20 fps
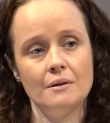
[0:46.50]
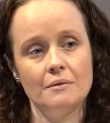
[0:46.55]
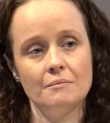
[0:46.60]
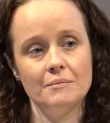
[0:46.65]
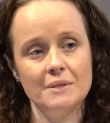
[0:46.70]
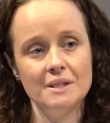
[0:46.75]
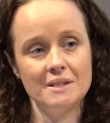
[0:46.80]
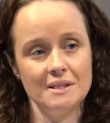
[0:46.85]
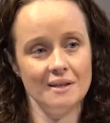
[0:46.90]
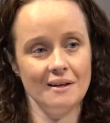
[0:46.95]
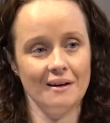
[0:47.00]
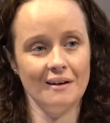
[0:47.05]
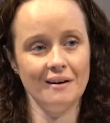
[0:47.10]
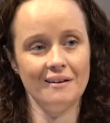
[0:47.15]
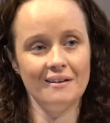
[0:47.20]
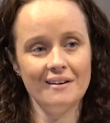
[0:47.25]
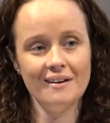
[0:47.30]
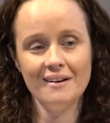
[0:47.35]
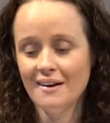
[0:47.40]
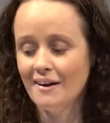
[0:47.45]
media,
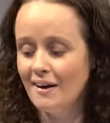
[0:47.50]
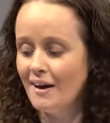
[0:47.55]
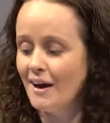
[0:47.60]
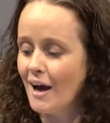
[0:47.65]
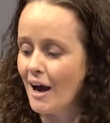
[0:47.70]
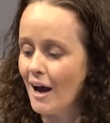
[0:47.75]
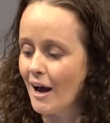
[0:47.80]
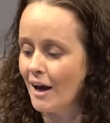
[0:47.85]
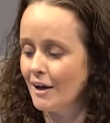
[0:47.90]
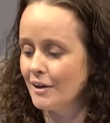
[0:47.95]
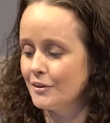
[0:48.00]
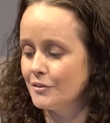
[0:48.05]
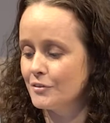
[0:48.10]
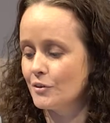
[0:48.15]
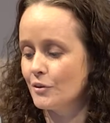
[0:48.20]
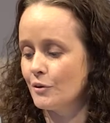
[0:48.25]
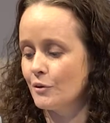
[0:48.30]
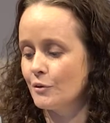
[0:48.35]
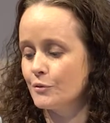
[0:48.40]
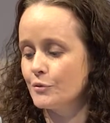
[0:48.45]
and
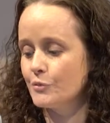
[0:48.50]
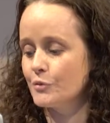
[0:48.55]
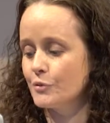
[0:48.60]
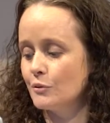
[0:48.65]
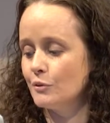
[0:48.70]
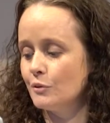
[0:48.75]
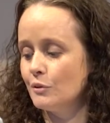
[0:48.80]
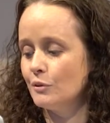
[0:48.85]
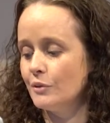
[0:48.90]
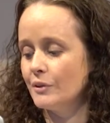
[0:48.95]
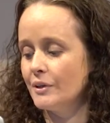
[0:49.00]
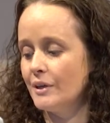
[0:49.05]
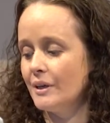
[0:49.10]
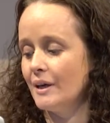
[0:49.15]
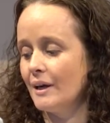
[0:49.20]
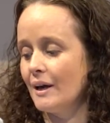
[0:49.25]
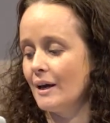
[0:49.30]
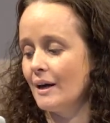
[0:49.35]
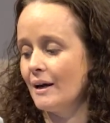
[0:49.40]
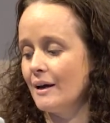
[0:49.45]
also
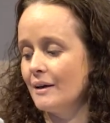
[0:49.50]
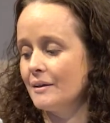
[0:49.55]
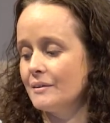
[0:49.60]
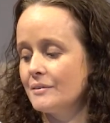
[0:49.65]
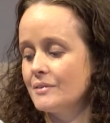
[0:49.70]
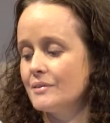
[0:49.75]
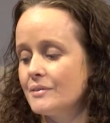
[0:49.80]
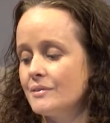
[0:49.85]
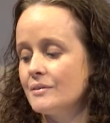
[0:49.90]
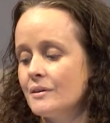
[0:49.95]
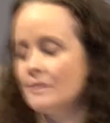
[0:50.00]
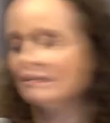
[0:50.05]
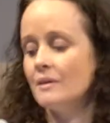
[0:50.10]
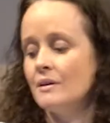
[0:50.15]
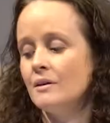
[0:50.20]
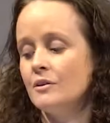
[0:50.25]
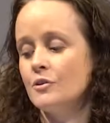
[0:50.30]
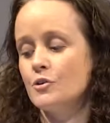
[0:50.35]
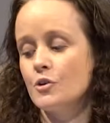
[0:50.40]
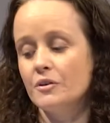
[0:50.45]
looking at
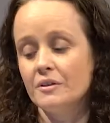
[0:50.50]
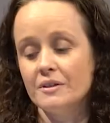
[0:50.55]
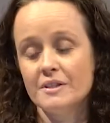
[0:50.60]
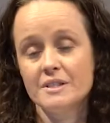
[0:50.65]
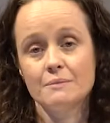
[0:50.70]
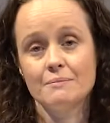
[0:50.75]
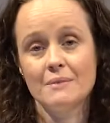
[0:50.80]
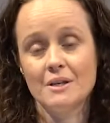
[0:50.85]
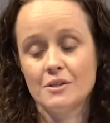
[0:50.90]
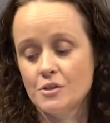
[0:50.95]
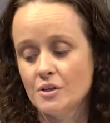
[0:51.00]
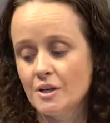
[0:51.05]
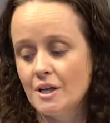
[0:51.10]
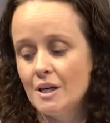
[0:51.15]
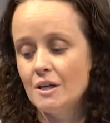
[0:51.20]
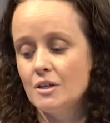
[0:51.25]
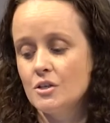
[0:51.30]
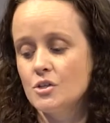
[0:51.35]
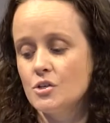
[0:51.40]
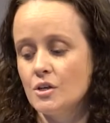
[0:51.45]
journalism
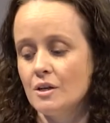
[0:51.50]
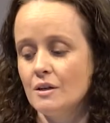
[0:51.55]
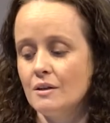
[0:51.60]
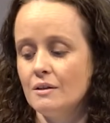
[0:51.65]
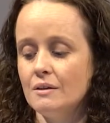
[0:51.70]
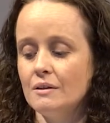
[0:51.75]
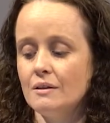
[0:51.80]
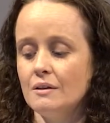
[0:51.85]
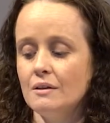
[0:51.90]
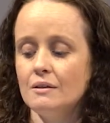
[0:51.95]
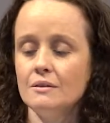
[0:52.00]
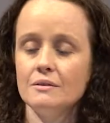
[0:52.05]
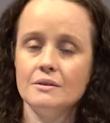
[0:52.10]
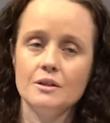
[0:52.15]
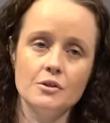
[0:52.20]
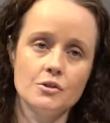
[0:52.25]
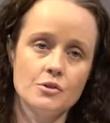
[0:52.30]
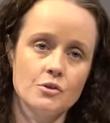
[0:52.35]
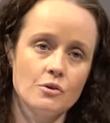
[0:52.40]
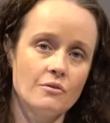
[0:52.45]
education,
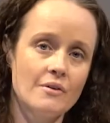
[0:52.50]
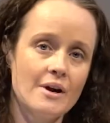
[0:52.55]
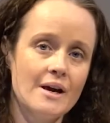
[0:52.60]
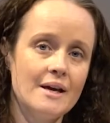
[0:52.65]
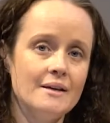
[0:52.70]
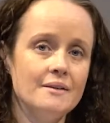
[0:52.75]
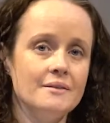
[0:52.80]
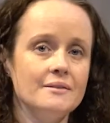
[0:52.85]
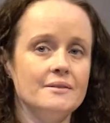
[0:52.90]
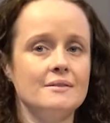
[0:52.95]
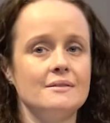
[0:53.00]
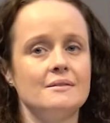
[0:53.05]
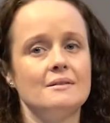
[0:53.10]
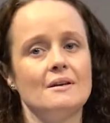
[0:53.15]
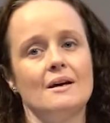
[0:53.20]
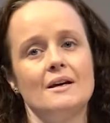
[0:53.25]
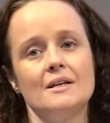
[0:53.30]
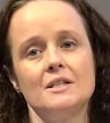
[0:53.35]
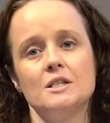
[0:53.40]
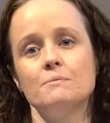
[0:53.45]
digital rights,
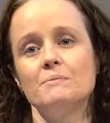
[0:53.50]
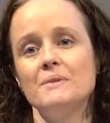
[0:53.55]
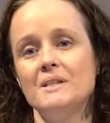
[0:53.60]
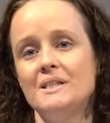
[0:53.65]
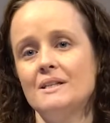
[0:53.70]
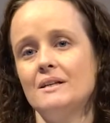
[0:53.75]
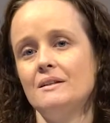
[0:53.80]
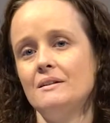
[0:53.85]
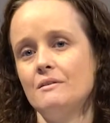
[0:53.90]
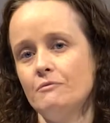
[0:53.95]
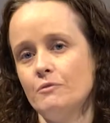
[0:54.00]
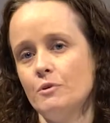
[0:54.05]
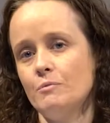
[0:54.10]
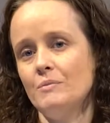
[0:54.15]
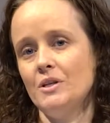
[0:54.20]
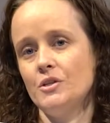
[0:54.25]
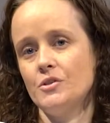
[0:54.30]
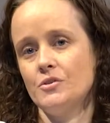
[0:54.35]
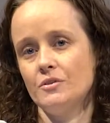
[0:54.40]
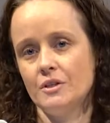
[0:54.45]
and media and
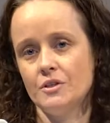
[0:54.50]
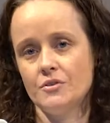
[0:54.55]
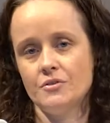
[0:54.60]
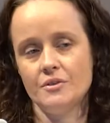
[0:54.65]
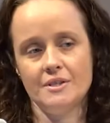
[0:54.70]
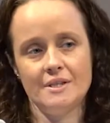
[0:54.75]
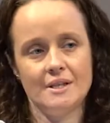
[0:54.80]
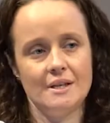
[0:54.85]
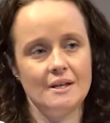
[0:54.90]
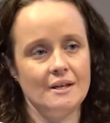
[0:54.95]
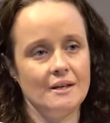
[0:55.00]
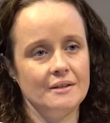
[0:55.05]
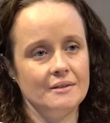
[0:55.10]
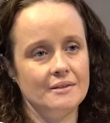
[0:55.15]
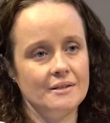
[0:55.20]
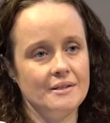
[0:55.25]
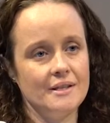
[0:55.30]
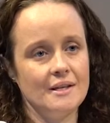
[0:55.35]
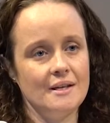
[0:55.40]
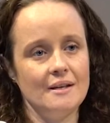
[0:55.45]
information literacy. And
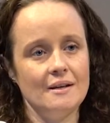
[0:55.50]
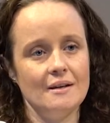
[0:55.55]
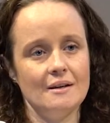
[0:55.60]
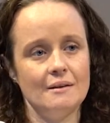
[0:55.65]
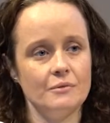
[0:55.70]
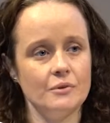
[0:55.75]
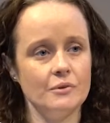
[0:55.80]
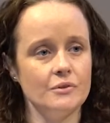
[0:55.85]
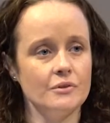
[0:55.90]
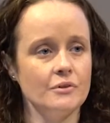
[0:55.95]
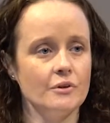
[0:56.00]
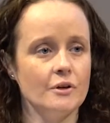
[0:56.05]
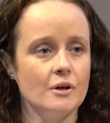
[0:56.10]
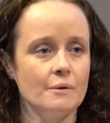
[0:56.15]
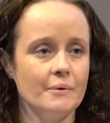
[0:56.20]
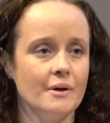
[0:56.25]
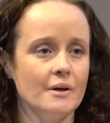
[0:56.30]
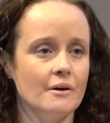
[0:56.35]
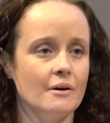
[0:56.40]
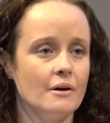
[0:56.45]
today I'm going to talk
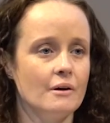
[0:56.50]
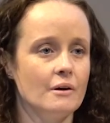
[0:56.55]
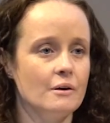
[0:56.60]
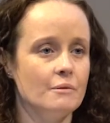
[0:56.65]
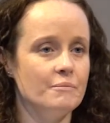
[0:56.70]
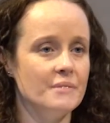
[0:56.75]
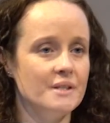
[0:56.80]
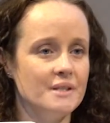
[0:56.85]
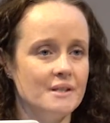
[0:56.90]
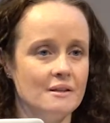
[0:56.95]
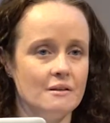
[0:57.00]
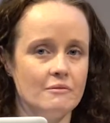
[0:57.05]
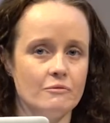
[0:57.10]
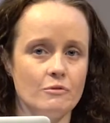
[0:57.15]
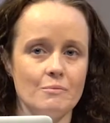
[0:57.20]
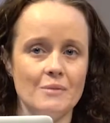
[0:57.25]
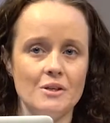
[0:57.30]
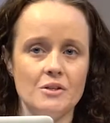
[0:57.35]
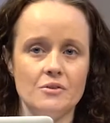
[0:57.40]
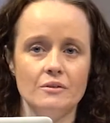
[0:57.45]
about our media and
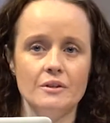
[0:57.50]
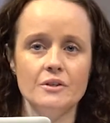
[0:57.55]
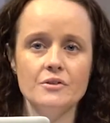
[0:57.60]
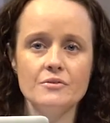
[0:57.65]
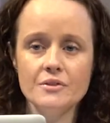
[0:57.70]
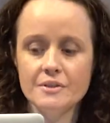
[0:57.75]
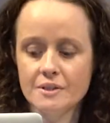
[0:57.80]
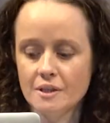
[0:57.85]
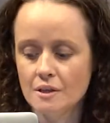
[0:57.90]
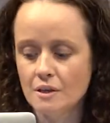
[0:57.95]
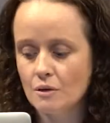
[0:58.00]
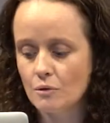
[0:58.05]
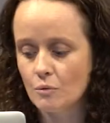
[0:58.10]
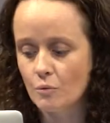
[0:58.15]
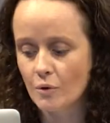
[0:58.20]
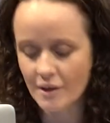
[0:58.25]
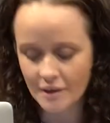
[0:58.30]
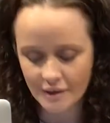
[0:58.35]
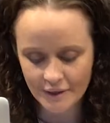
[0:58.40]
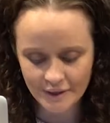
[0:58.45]
information literacy
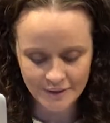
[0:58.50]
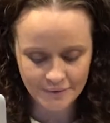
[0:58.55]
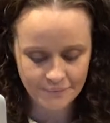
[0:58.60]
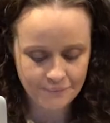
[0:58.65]
work.